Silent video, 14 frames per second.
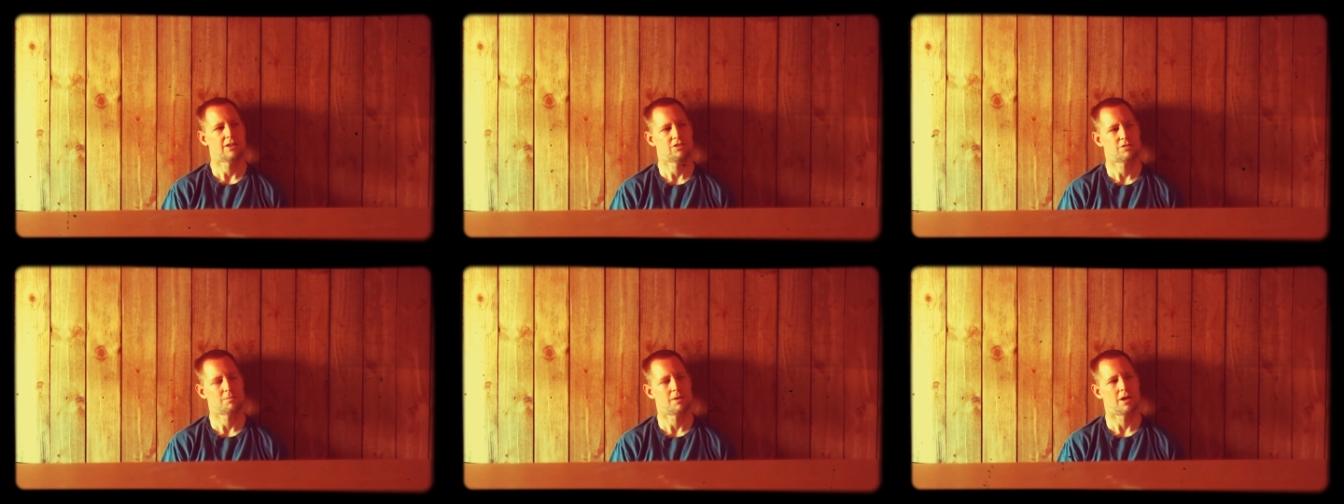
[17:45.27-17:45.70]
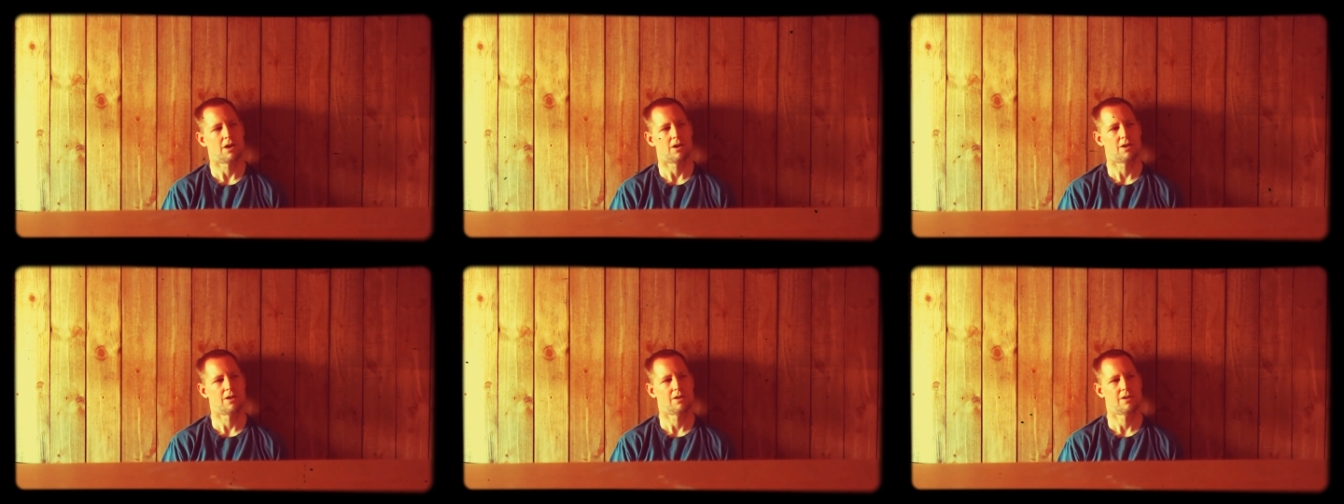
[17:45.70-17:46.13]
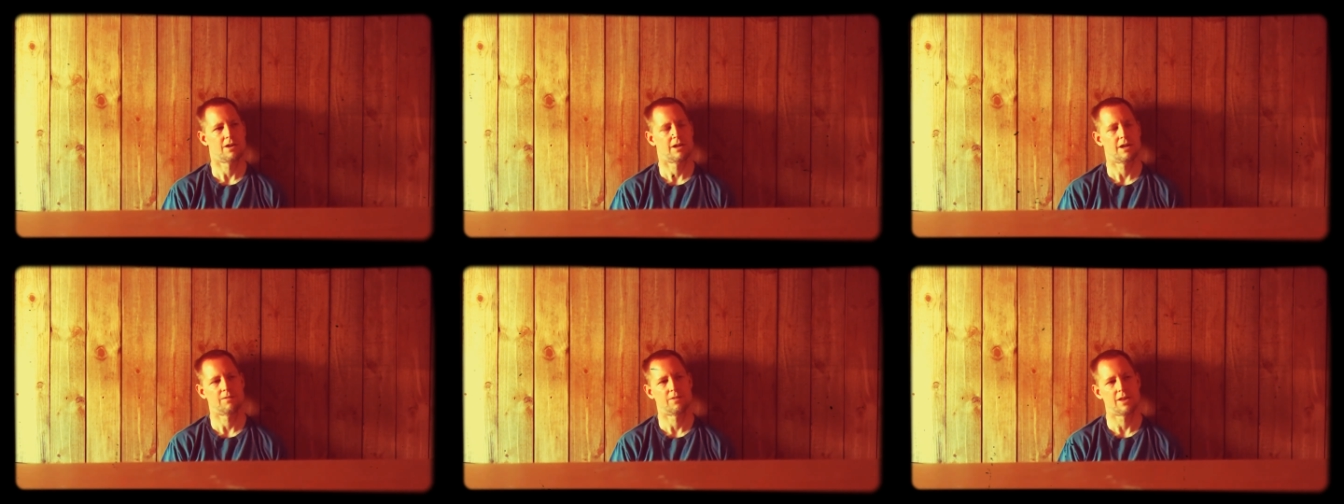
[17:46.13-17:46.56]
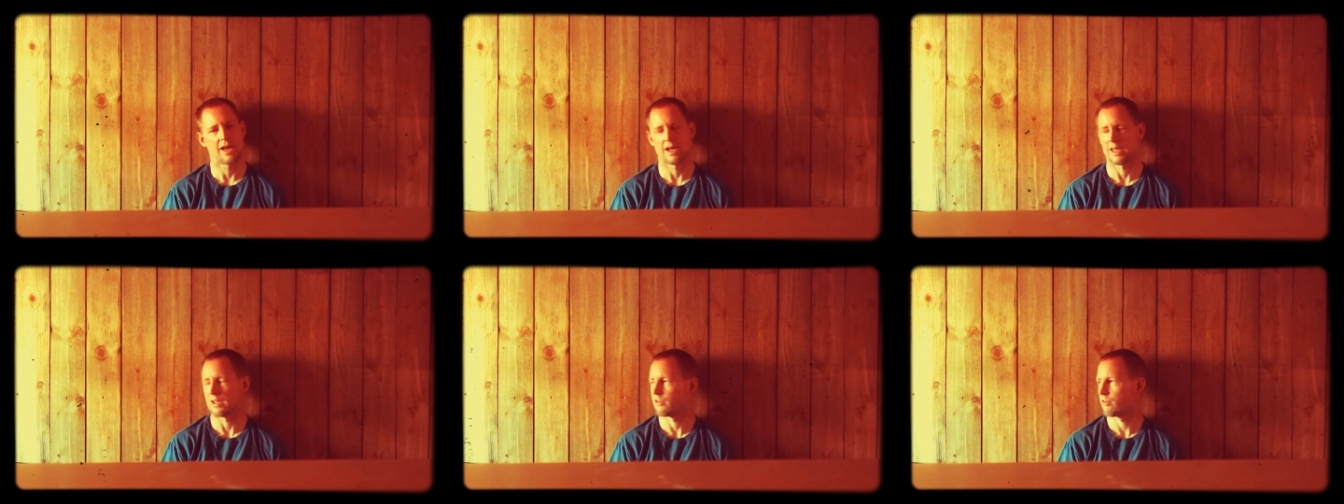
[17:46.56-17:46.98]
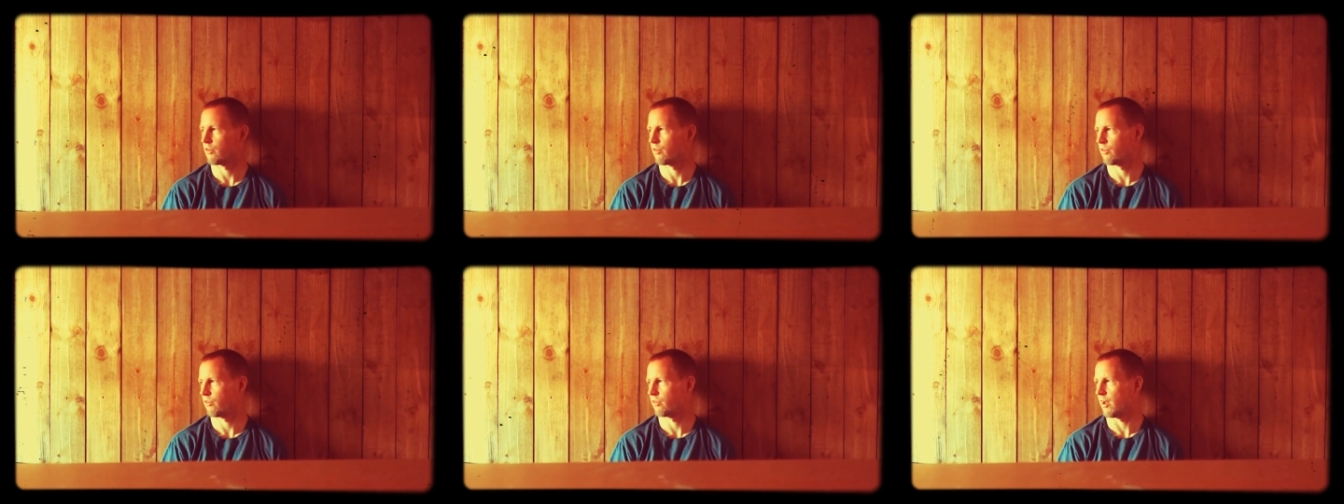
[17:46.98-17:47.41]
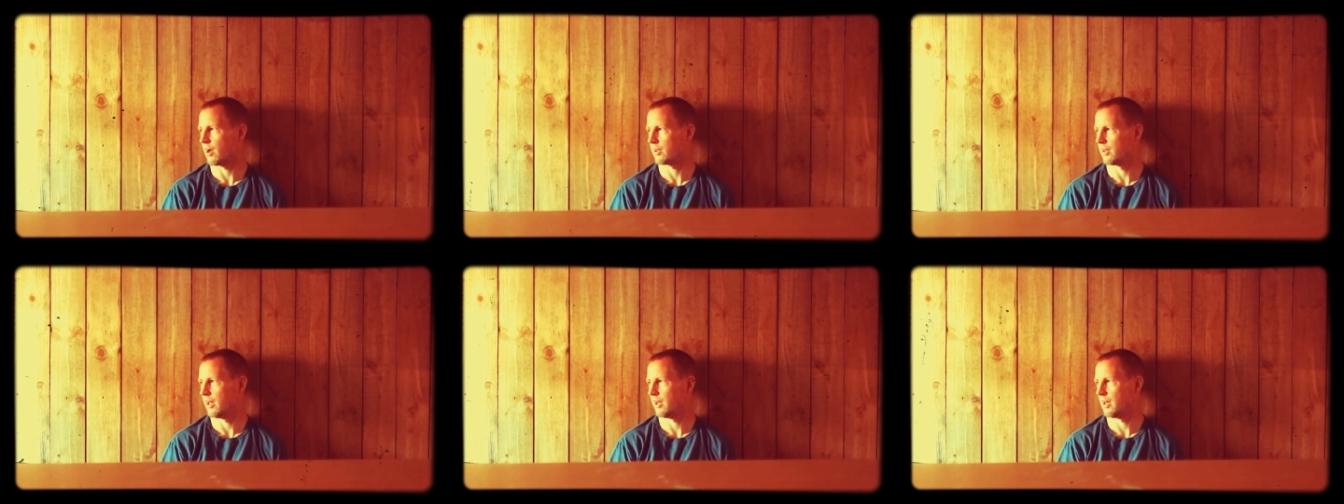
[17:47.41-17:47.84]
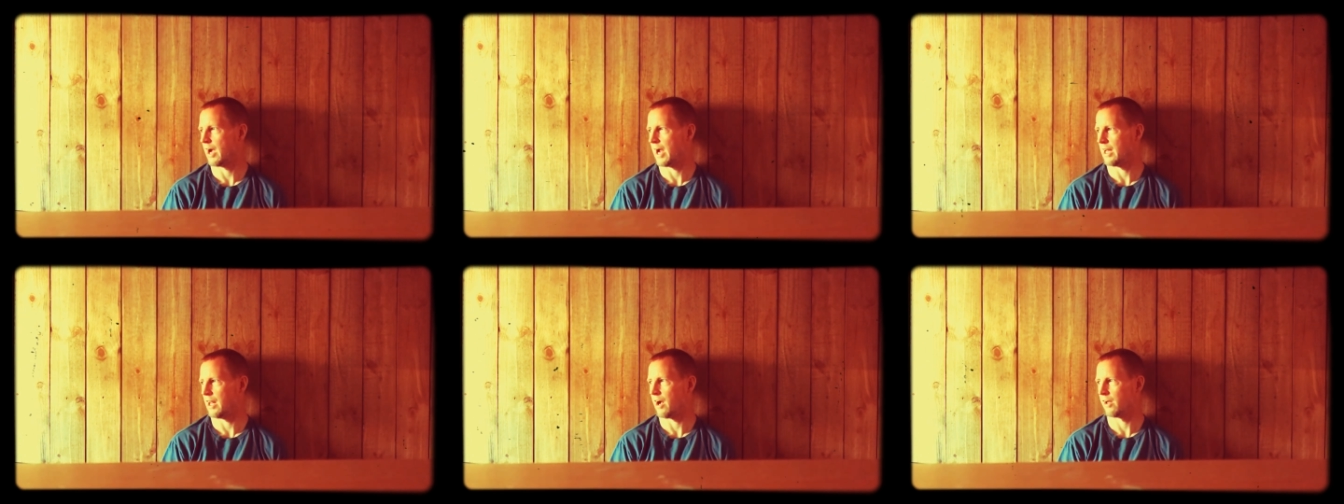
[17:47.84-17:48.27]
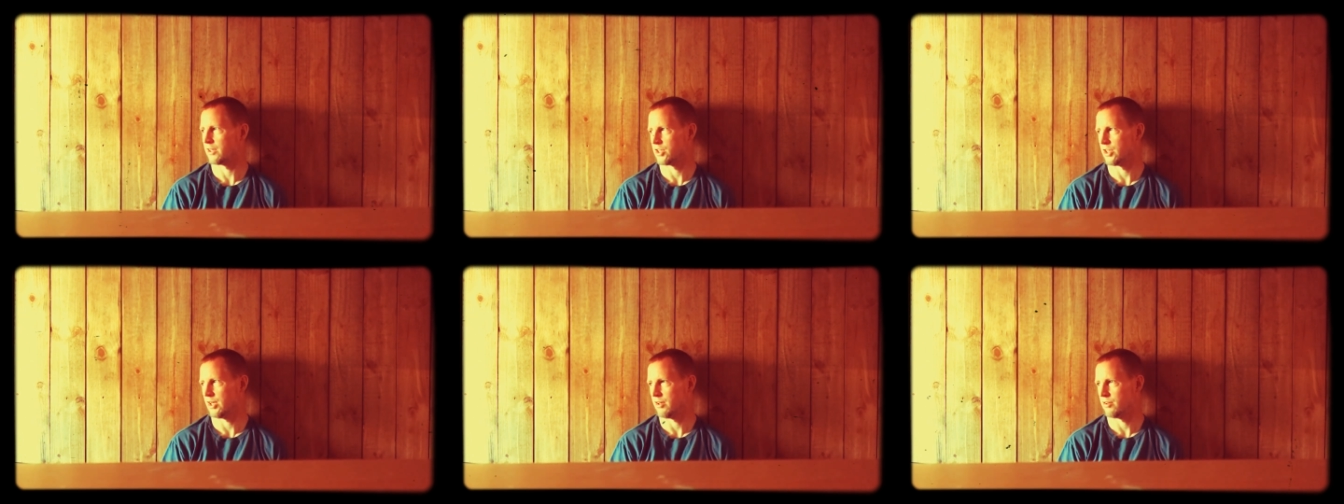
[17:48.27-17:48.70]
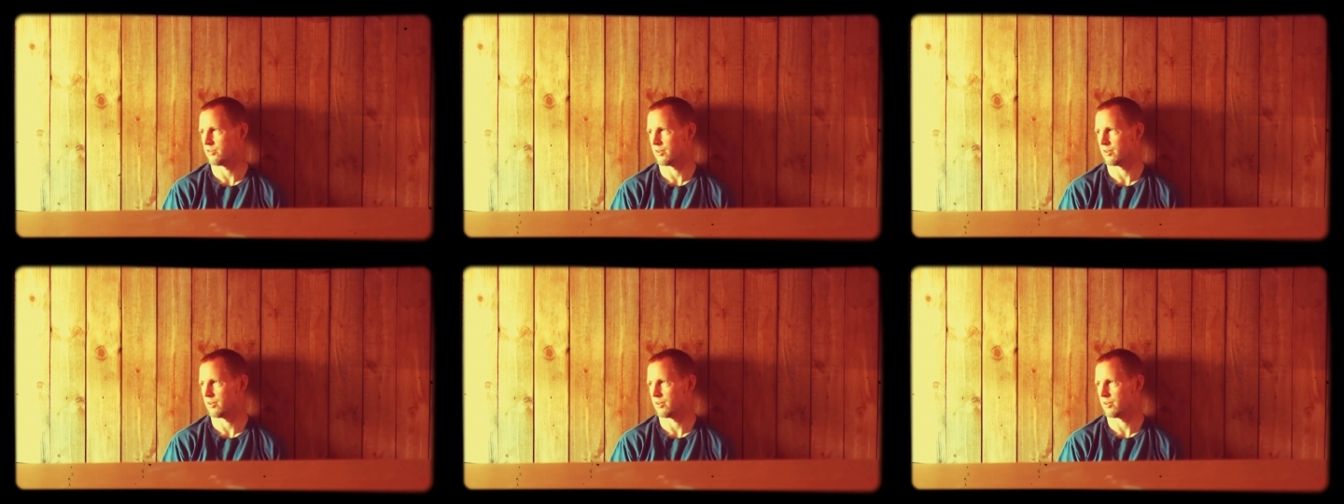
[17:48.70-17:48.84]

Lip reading: It's been hard to not get sucked into ideologies.